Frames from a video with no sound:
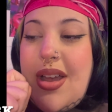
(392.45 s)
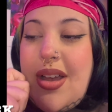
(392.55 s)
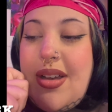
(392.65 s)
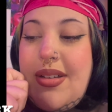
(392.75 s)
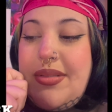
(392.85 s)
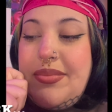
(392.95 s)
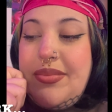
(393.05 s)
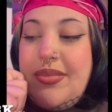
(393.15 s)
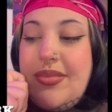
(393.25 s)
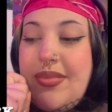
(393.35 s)

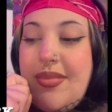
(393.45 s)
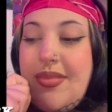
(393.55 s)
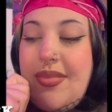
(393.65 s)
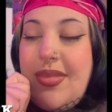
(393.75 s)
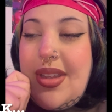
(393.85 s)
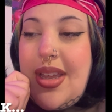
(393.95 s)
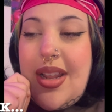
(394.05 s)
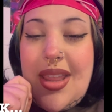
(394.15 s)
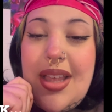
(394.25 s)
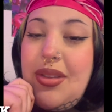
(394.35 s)
And
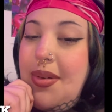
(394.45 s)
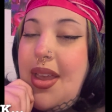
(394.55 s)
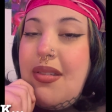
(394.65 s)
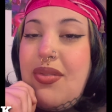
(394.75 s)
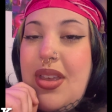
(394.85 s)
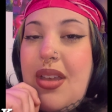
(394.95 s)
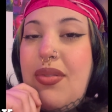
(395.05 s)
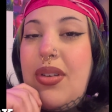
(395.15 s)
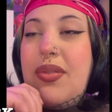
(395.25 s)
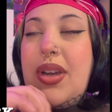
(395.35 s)
I like the way I feel. I
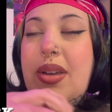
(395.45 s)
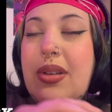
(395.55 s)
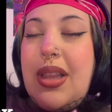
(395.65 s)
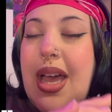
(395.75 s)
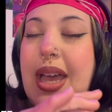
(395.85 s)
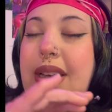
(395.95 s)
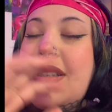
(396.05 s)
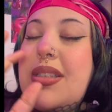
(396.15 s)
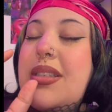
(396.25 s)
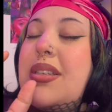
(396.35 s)
feel very
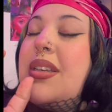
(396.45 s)
relaxed.